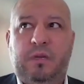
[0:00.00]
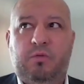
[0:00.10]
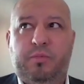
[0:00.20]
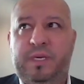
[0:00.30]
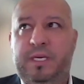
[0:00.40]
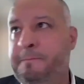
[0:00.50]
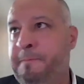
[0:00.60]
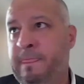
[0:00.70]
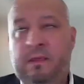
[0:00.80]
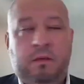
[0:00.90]
but it will be
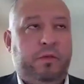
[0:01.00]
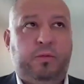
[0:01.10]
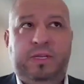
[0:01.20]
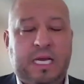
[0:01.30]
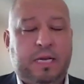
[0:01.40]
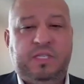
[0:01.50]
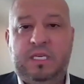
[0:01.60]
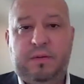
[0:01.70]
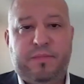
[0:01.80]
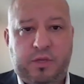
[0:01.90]
three times
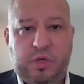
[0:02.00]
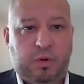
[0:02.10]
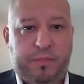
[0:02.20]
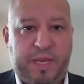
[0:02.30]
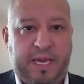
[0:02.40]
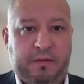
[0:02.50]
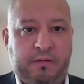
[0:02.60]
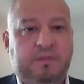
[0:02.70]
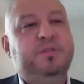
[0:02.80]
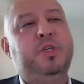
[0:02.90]
the amount you were paying.
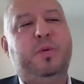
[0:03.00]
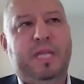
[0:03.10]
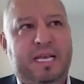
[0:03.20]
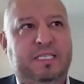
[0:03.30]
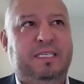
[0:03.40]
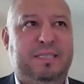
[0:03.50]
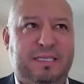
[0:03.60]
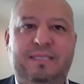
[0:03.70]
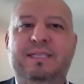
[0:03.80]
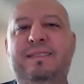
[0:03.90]
So in essence, it's